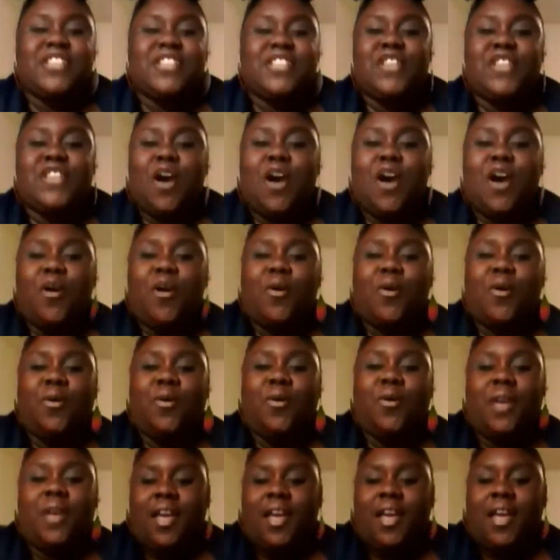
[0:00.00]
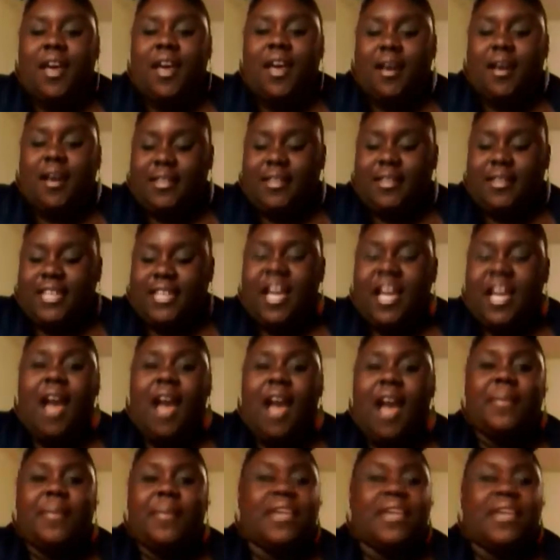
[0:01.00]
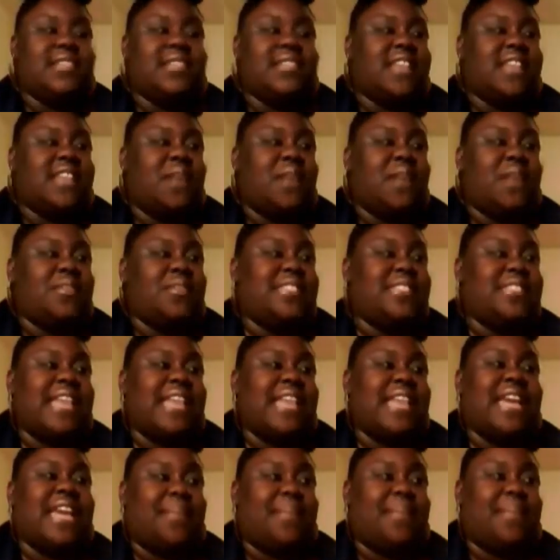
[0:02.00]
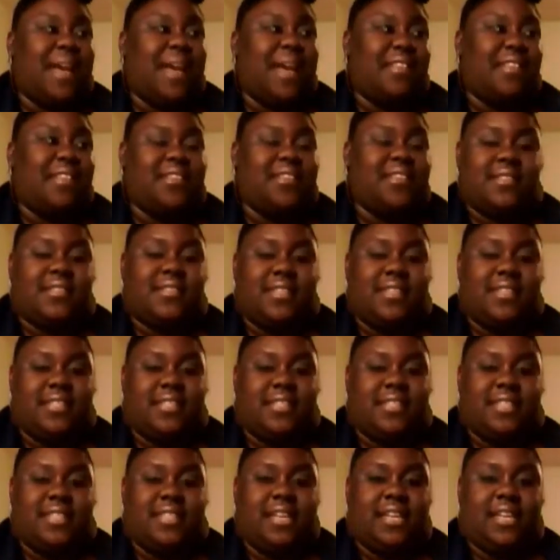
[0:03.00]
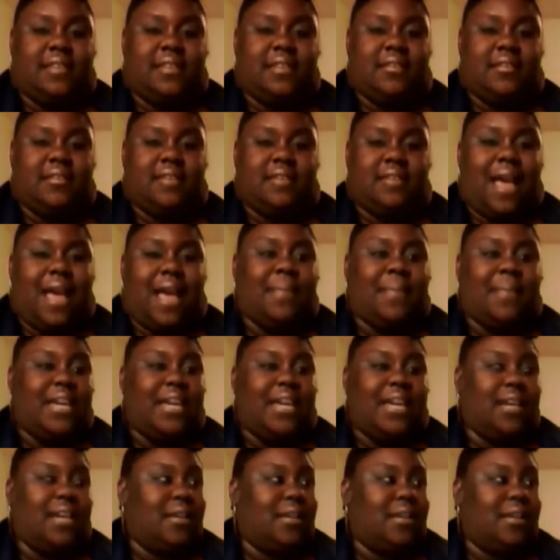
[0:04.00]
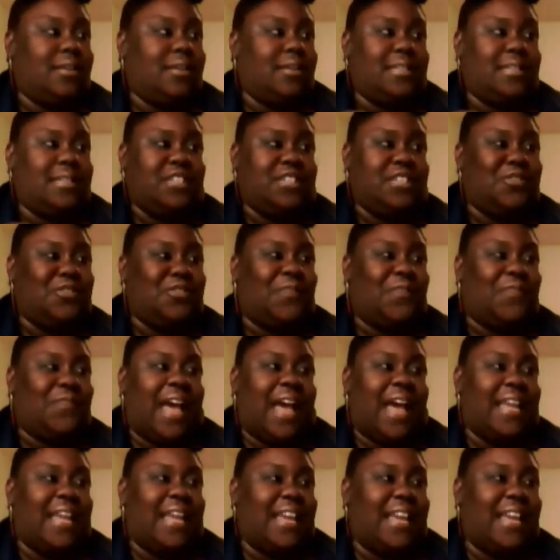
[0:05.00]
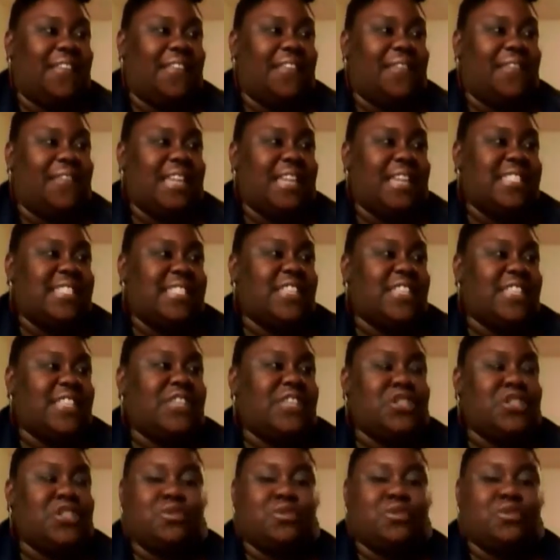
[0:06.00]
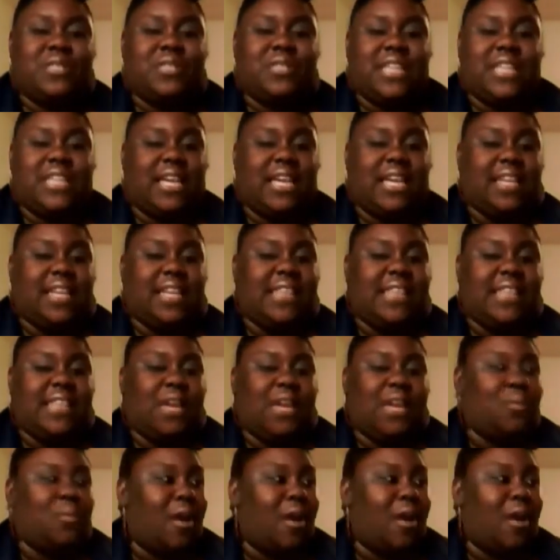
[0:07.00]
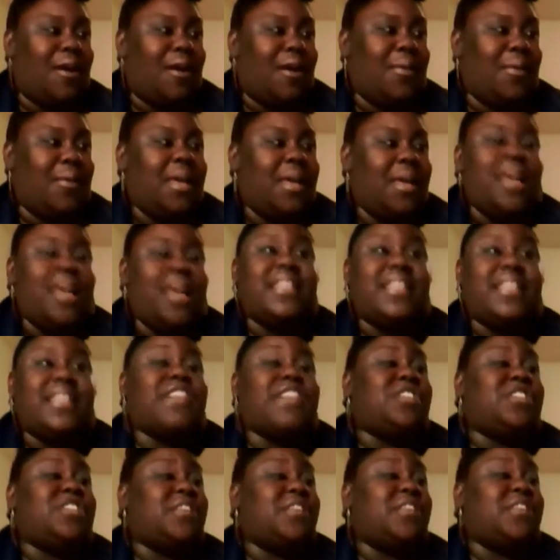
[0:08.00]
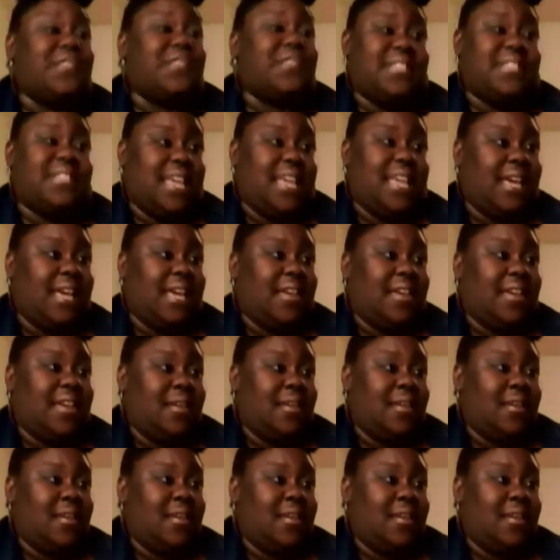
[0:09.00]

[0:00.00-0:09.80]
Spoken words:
So, the comments that was said about the assistant, did you find that offensive? Did you see anything wrong that Jennifer said?